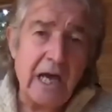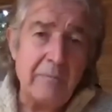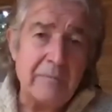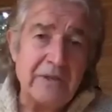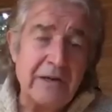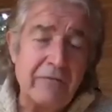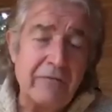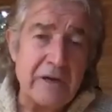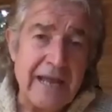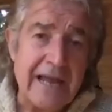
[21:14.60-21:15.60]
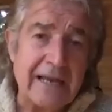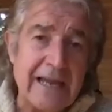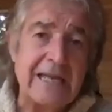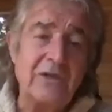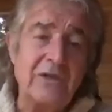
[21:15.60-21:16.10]
different net
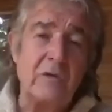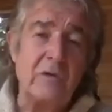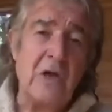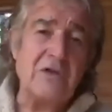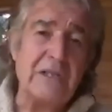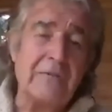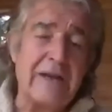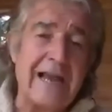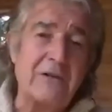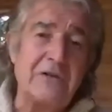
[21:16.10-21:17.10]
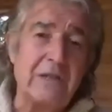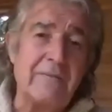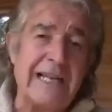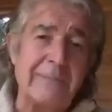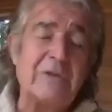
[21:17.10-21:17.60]
gains from lots of different housing
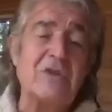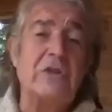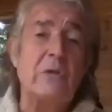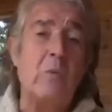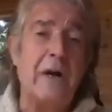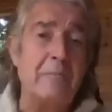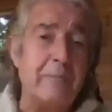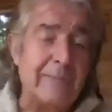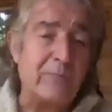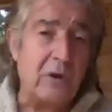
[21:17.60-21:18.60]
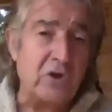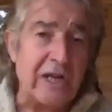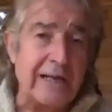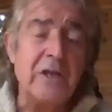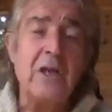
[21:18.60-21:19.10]
developments to do one big
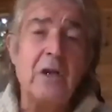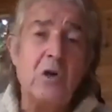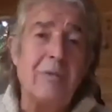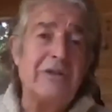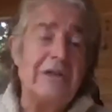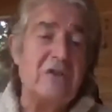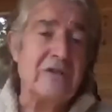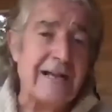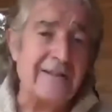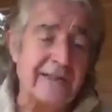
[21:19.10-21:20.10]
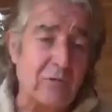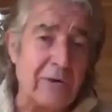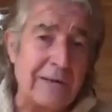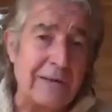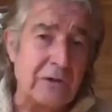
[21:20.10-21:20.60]
project, or whether you scatter them
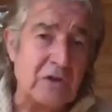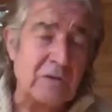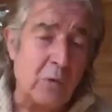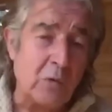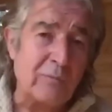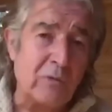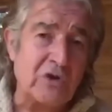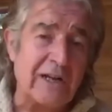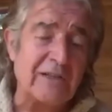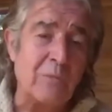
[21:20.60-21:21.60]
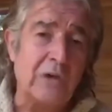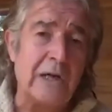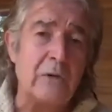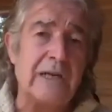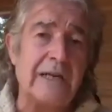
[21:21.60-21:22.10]
around to do smaller projects more
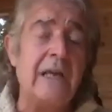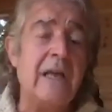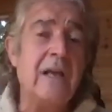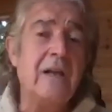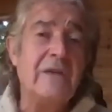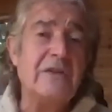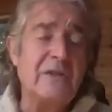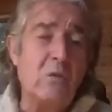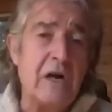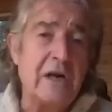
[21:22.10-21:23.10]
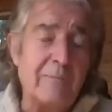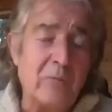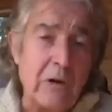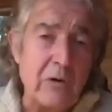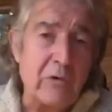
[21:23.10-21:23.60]
locally. This is work in
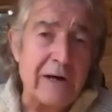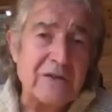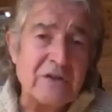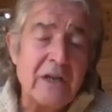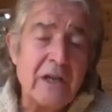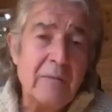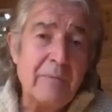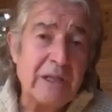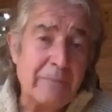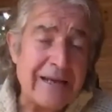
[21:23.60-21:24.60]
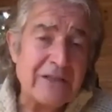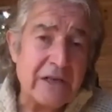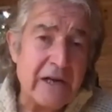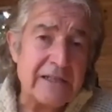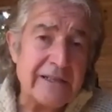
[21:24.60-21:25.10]
progress. But the basic
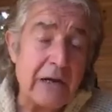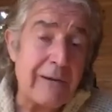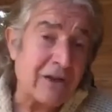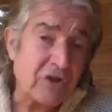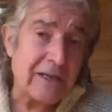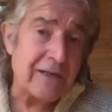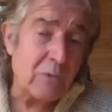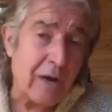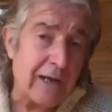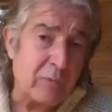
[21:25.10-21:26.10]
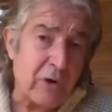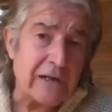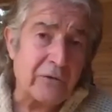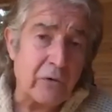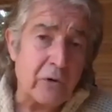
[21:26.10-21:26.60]
idea actually is quite a
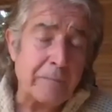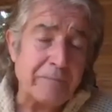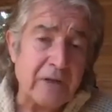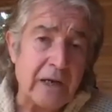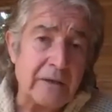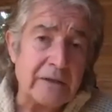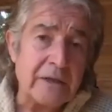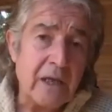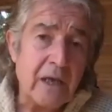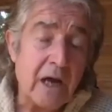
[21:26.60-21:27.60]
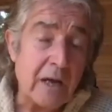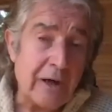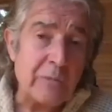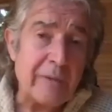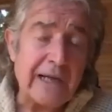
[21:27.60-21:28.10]
breakthrough. And I'm
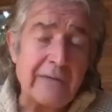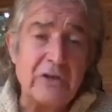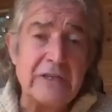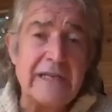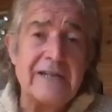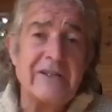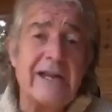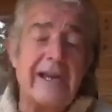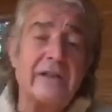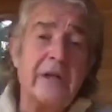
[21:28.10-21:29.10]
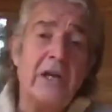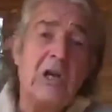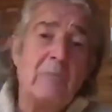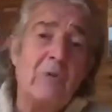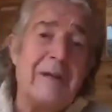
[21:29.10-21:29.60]
hoping over the years ahead,
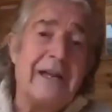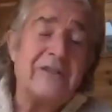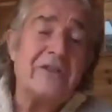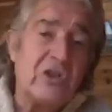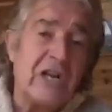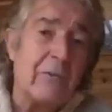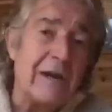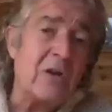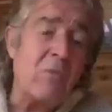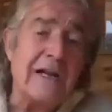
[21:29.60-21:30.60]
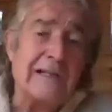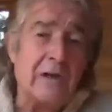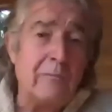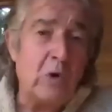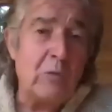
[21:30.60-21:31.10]
we'll begin to generate quite a
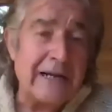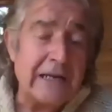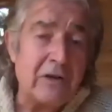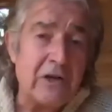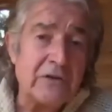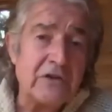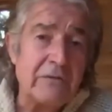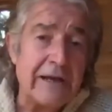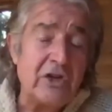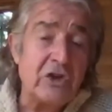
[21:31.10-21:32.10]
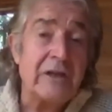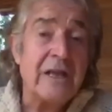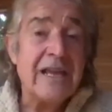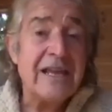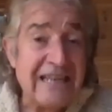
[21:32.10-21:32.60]
lot more money for conservation,
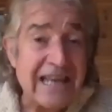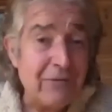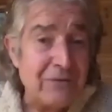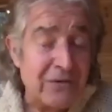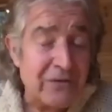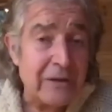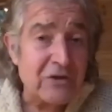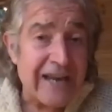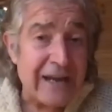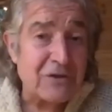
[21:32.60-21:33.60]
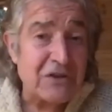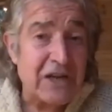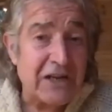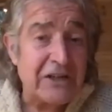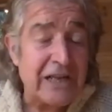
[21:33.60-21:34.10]
given that those houses are
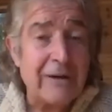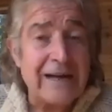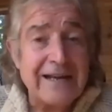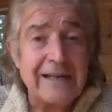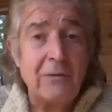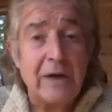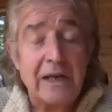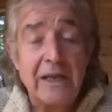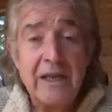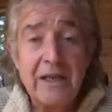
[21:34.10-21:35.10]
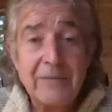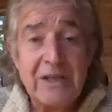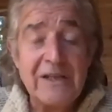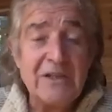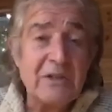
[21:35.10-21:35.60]
going to go ahead anyway. And
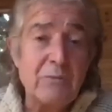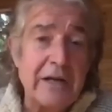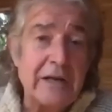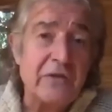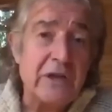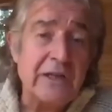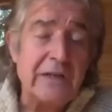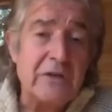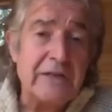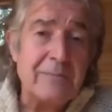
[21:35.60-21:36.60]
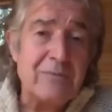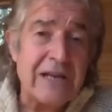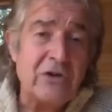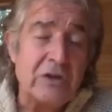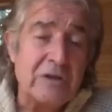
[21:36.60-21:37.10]
then this is one of the, the deep
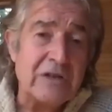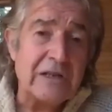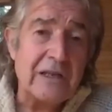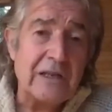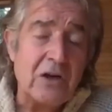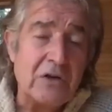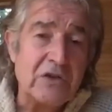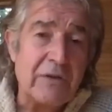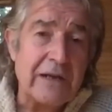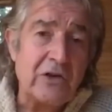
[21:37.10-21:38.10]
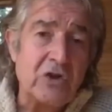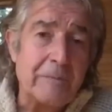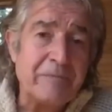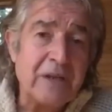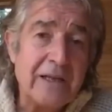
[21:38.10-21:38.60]
tensions in
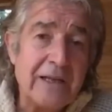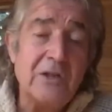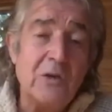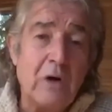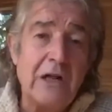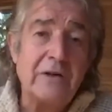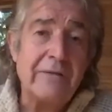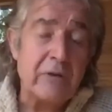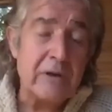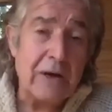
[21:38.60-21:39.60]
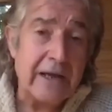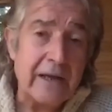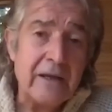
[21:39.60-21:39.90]
conservation in the world everywhere,